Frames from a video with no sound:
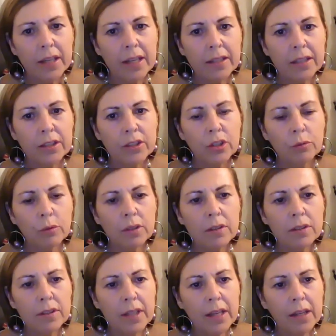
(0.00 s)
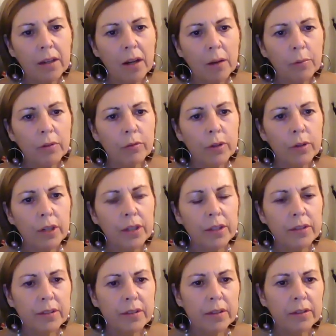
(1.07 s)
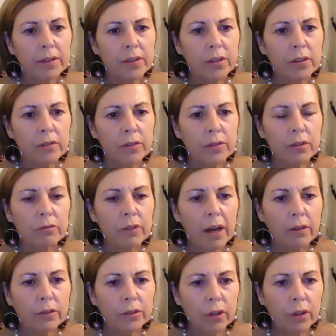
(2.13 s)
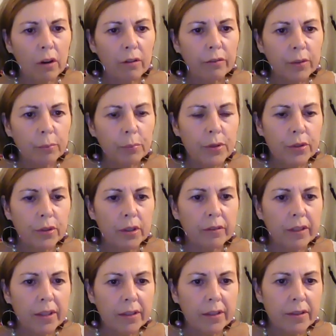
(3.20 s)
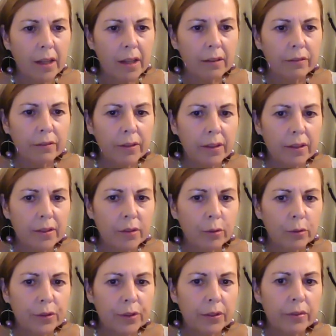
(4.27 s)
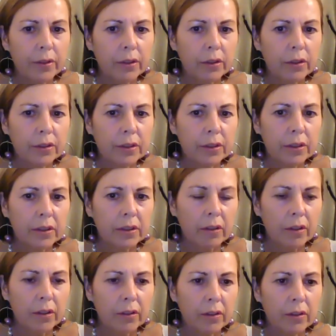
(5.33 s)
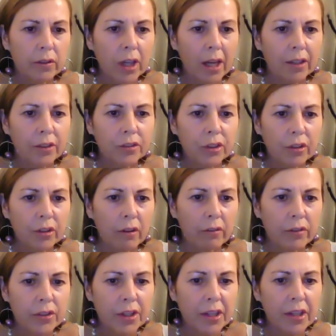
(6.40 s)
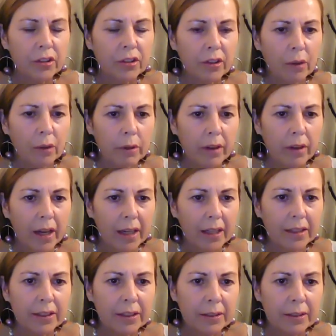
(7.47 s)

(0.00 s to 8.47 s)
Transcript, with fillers: Eddie, do you want to say a couple of words to, to round off preserving the self in this whole difficult, kind of challenging conversation that we've had?